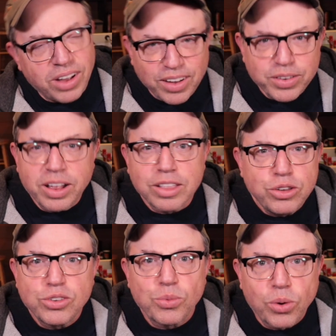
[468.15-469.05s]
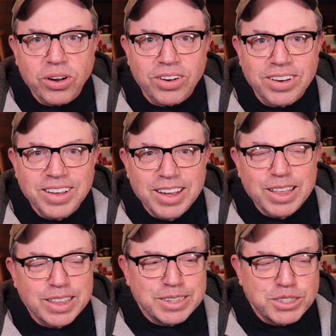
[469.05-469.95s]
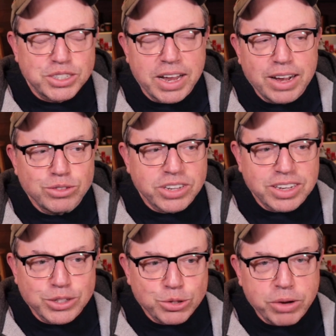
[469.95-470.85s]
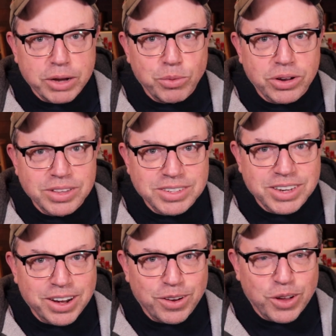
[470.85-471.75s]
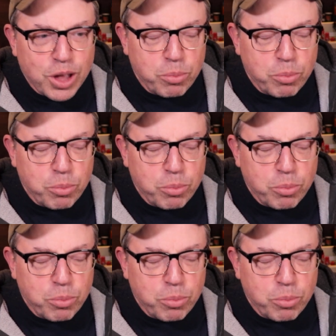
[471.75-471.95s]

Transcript: Often I'll use a word that sounds like it's the right word in the scenario,